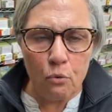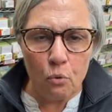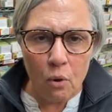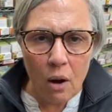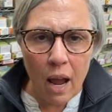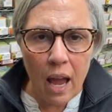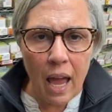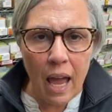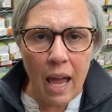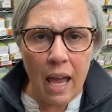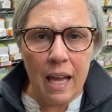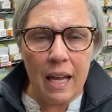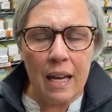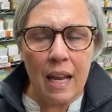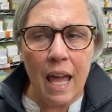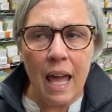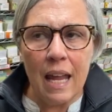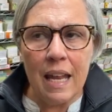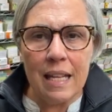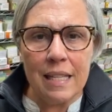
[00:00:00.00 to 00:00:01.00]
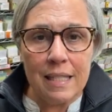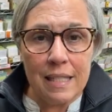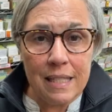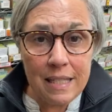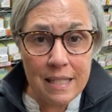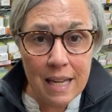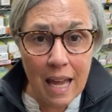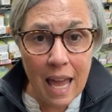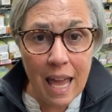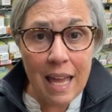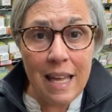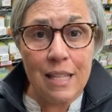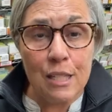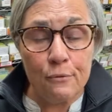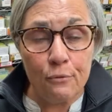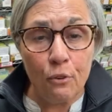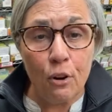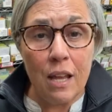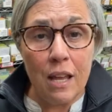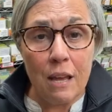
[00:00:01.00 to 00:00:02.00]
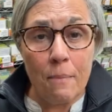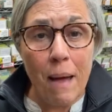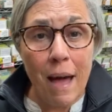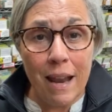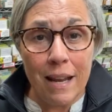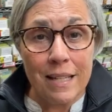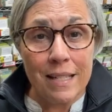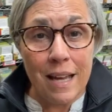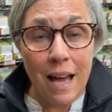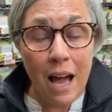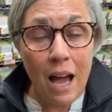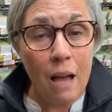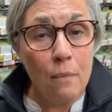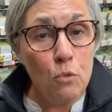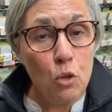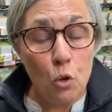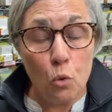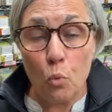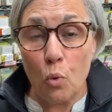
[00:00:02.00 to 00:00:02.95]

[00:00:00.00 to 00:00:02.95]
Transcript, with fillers: of rain and it stands for any amount of time,